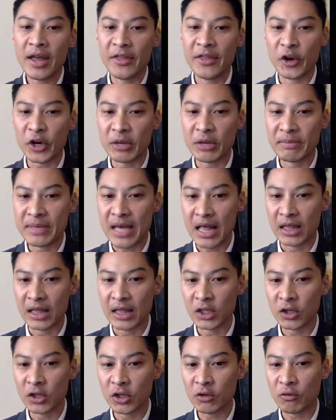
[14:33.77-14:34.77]
There can be a
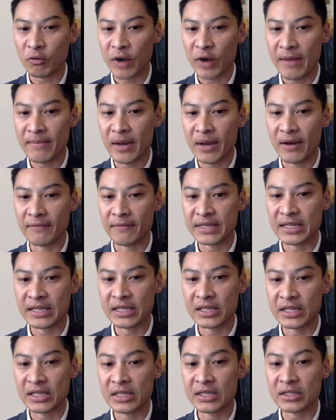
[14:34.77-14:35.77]
little rim of
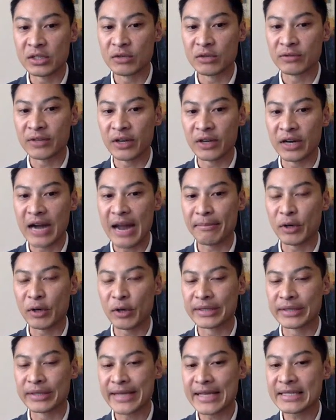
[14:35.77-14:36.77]
T2 flare
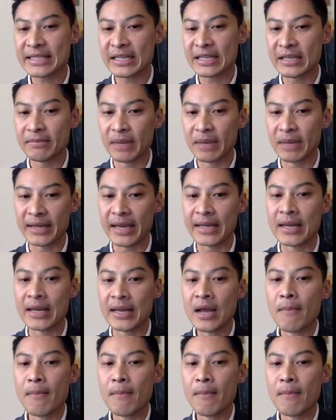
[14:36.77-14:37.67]
hyperintensity, but again,